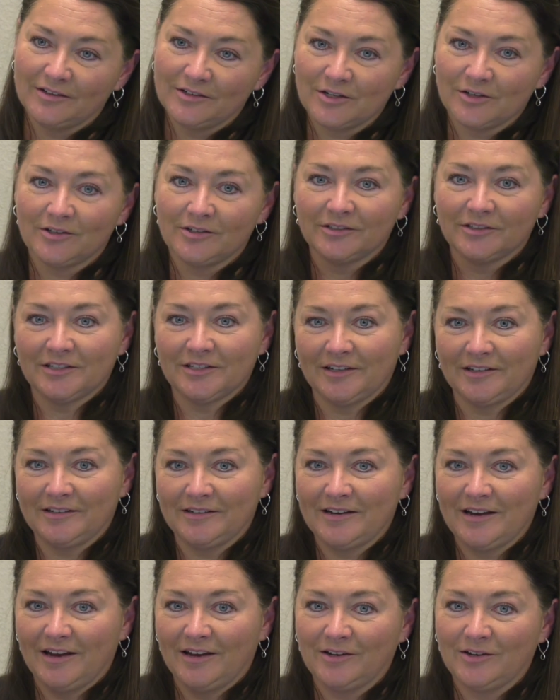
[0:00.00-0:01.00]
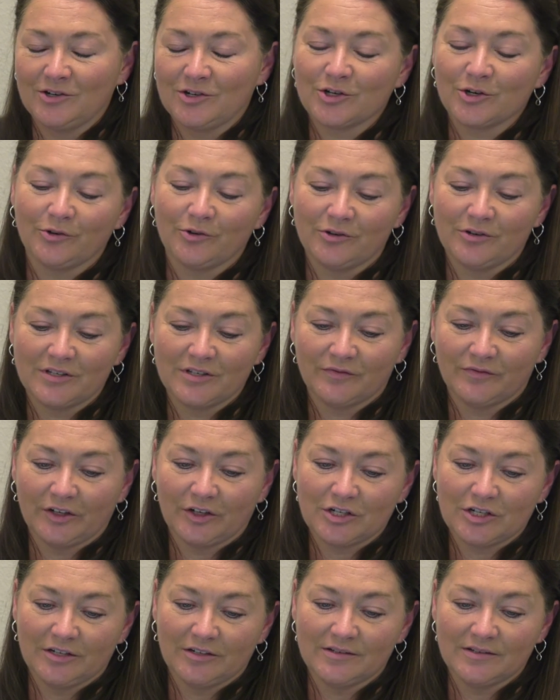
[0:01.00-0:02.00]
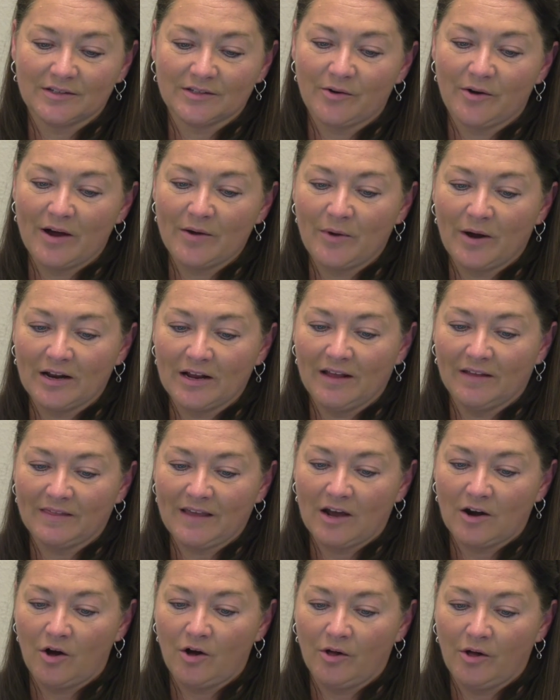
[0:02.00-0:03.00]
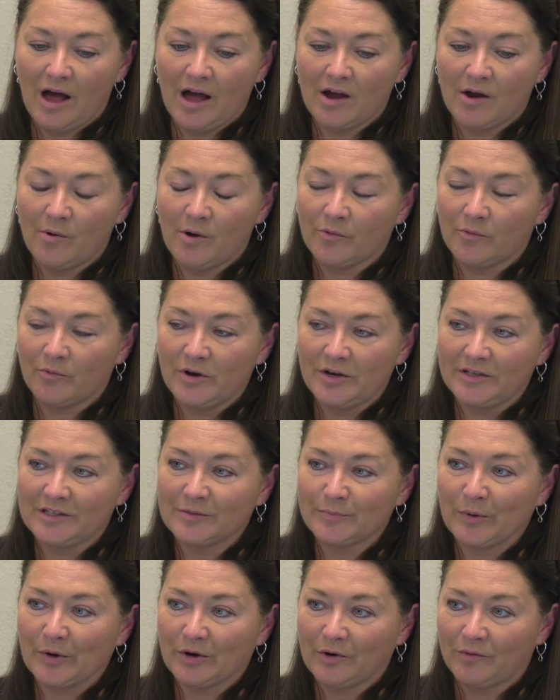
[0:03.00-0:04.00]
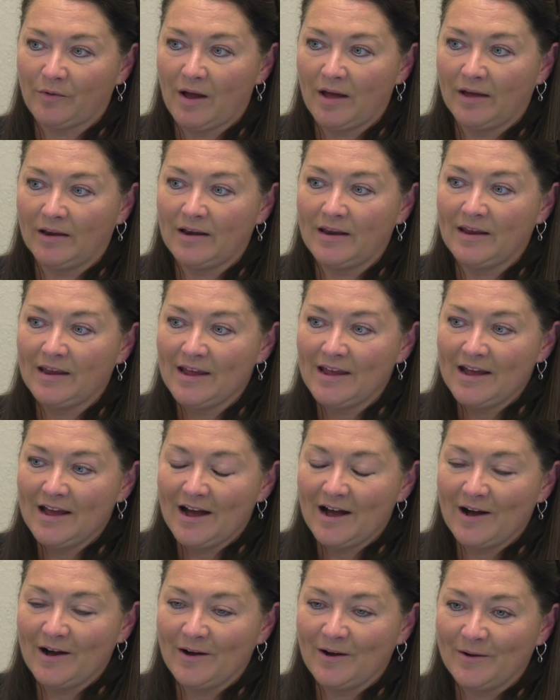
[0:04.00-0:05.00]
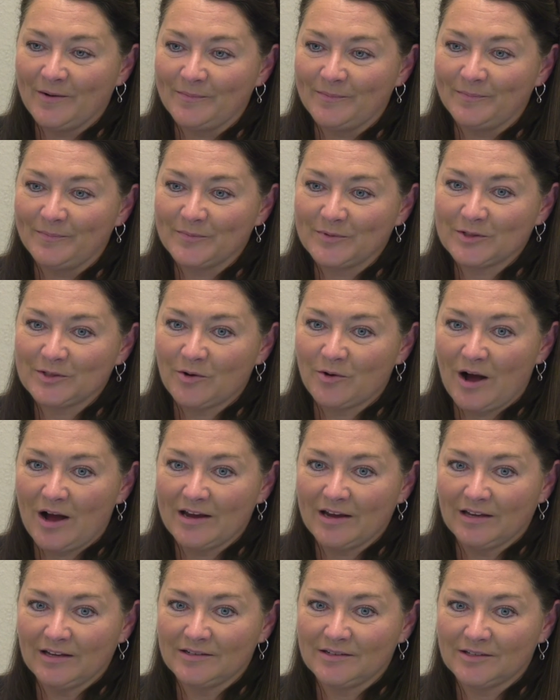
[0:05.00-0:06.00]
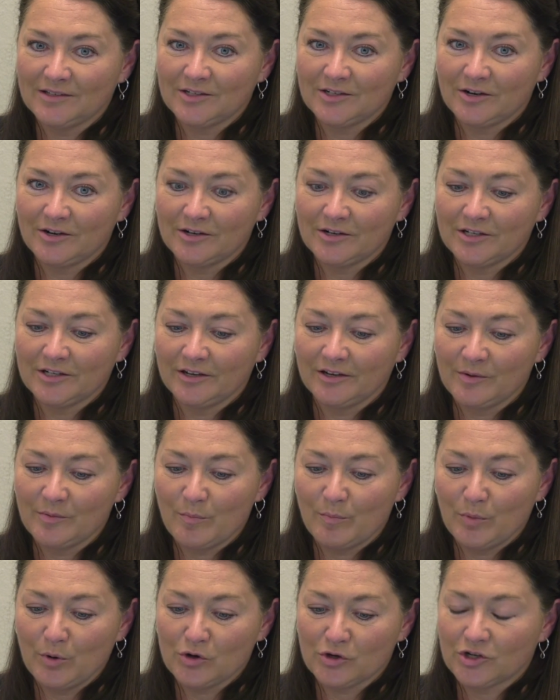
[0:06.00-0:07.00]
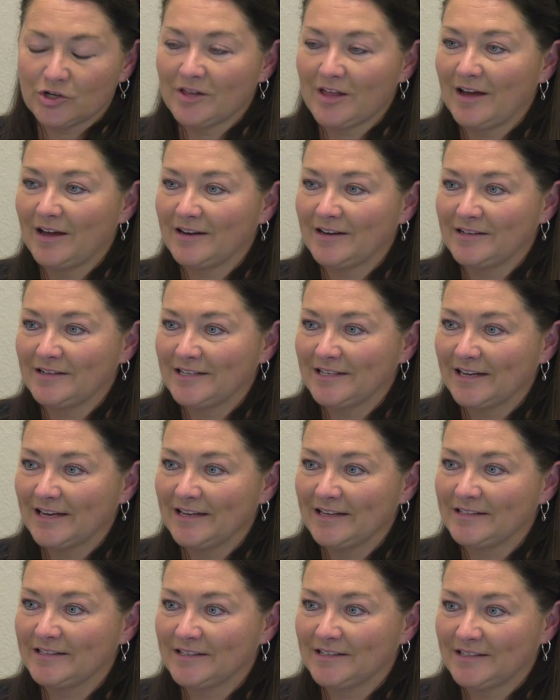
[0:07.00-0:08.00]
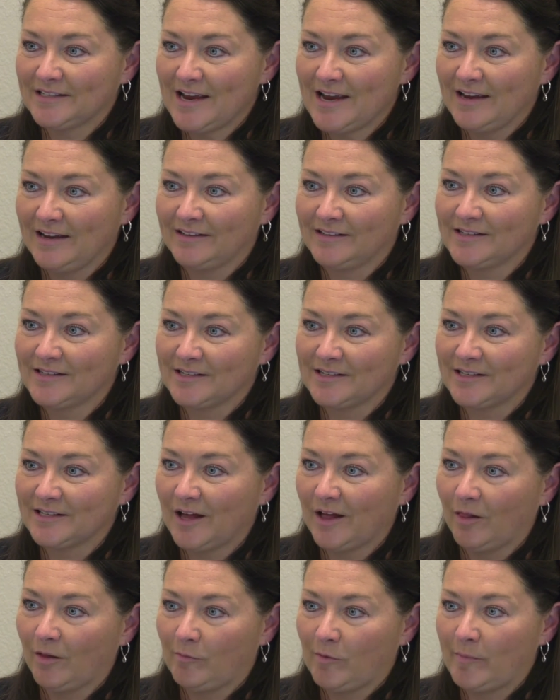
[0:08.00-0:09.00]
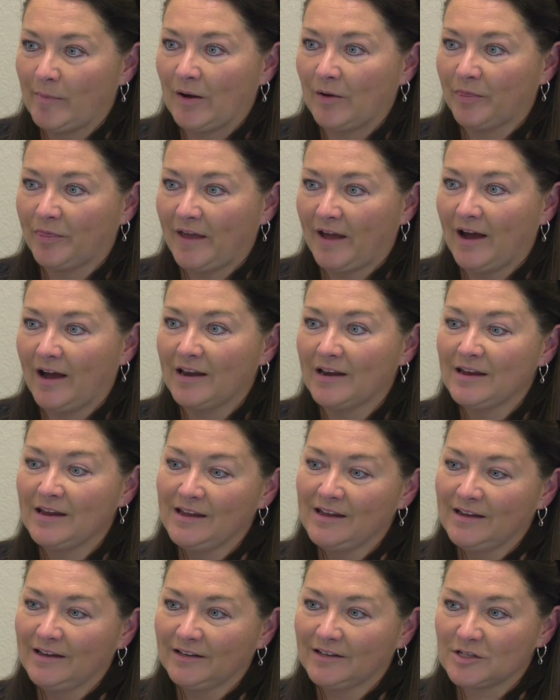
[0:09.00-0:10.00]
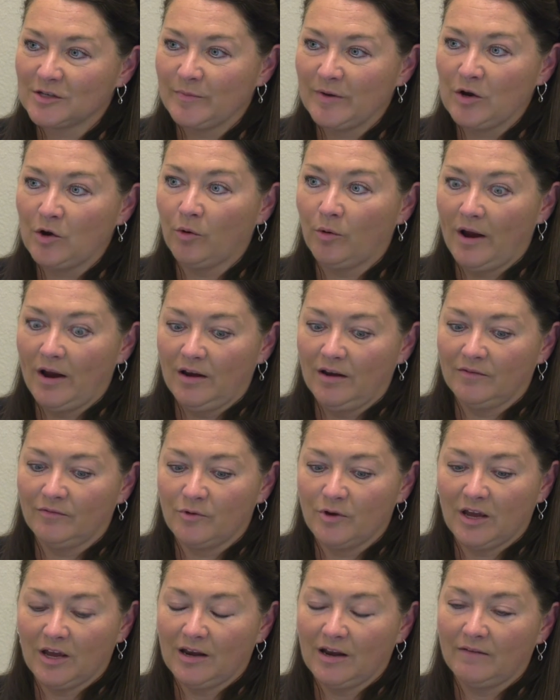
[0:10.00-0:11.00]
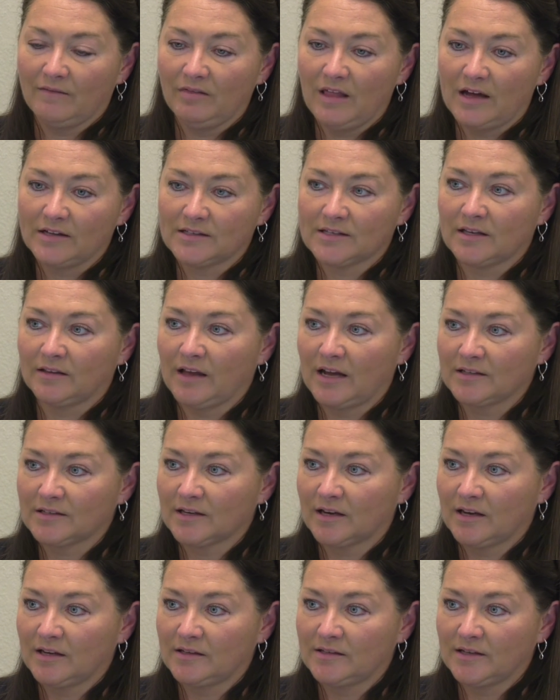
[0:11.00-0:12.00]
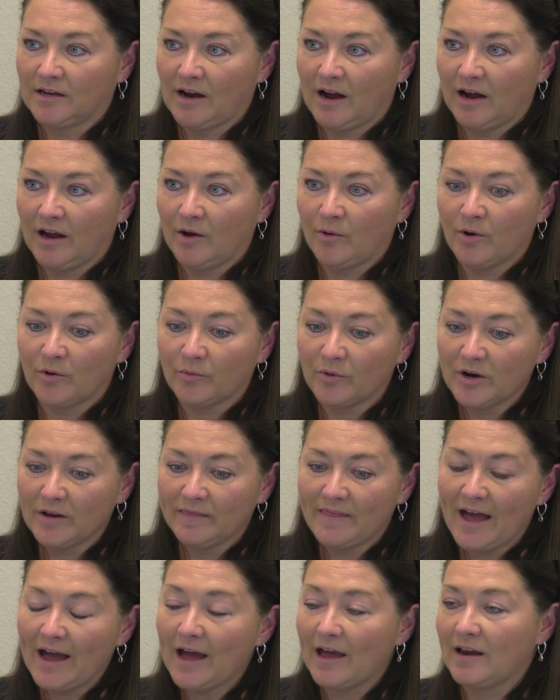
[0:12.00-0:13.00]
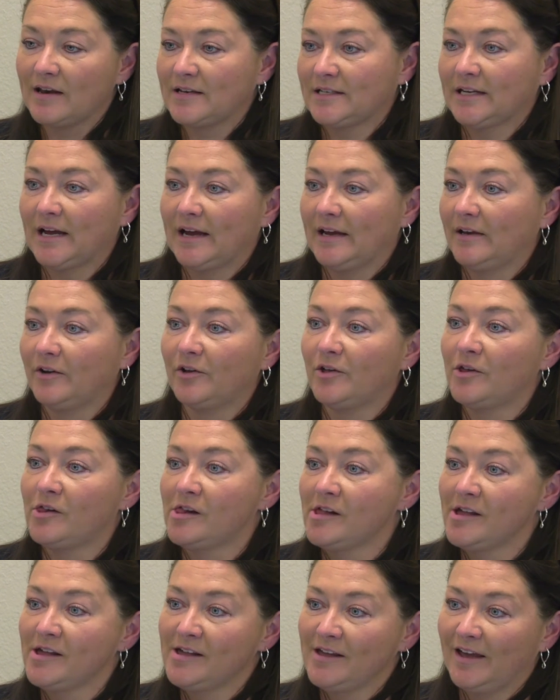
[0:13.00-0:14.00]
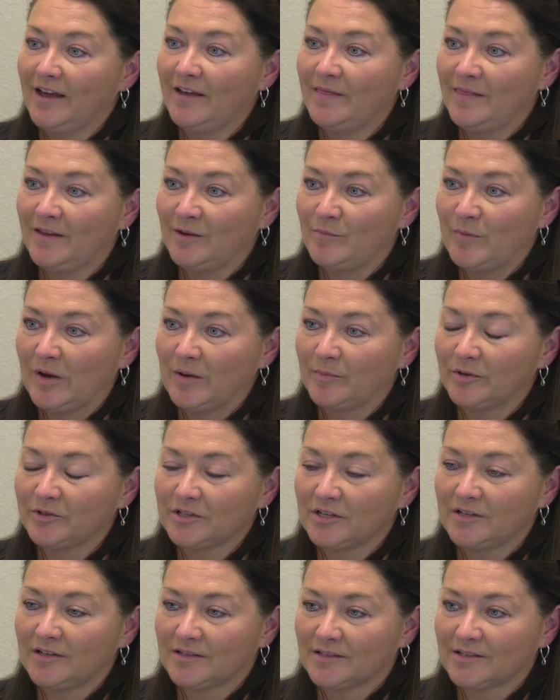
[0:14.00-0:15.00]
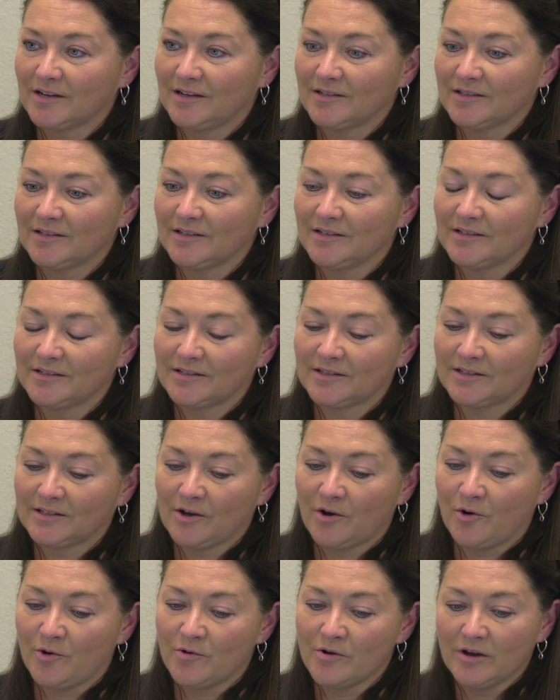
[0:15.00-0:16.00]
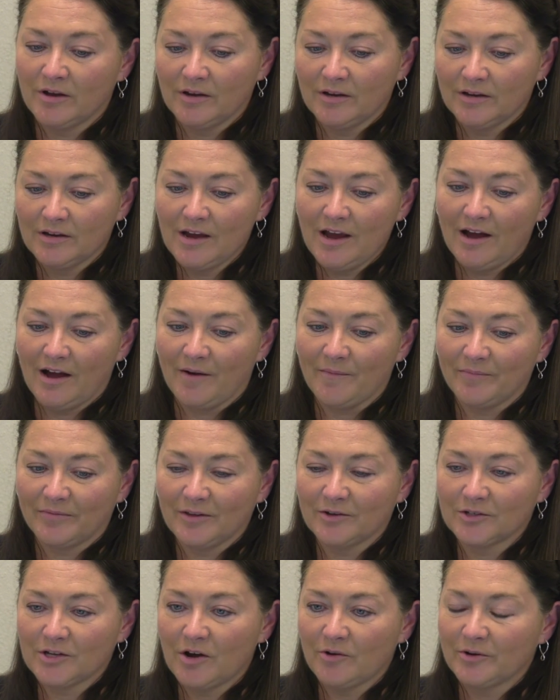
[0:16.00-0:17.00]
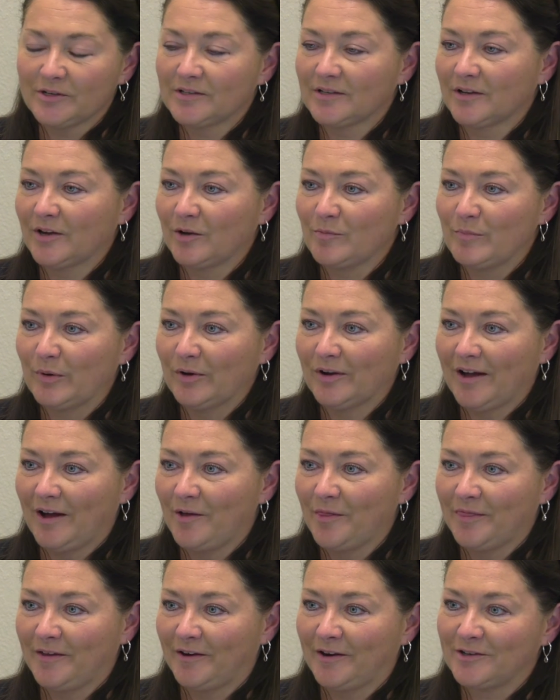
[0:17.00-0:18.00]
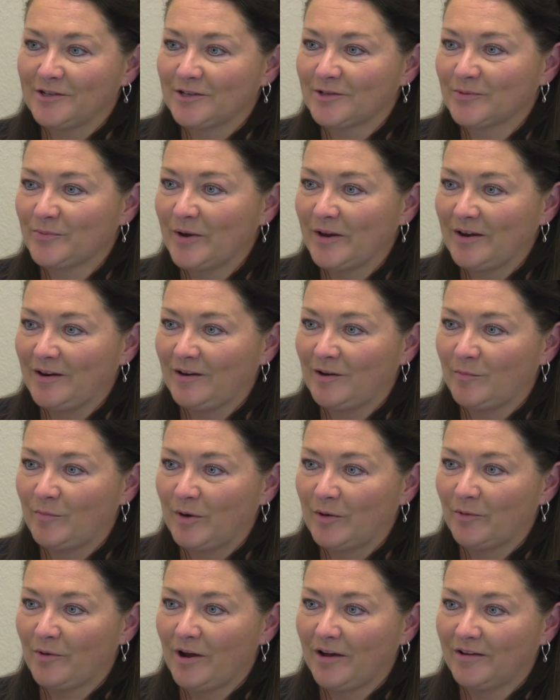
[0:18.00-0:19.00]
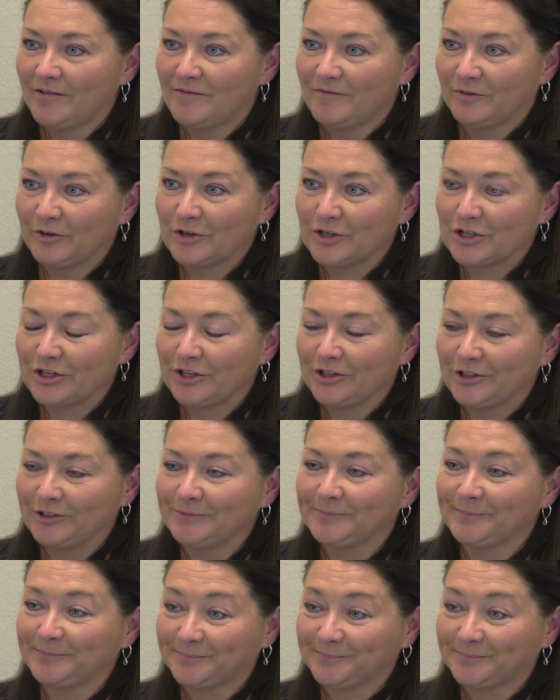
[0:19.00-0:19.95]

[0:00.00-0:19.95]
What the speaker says: adult and children's fiction. So I want to get that All Iowa Reads book read, so I can start to push that into kids' hands and tell them about that. Because it'd be great if we can have lots and lots of kids in Iowa read that title and then be able to discuss it. So yeah, there's always a good book out there just waiting to be read, for sure.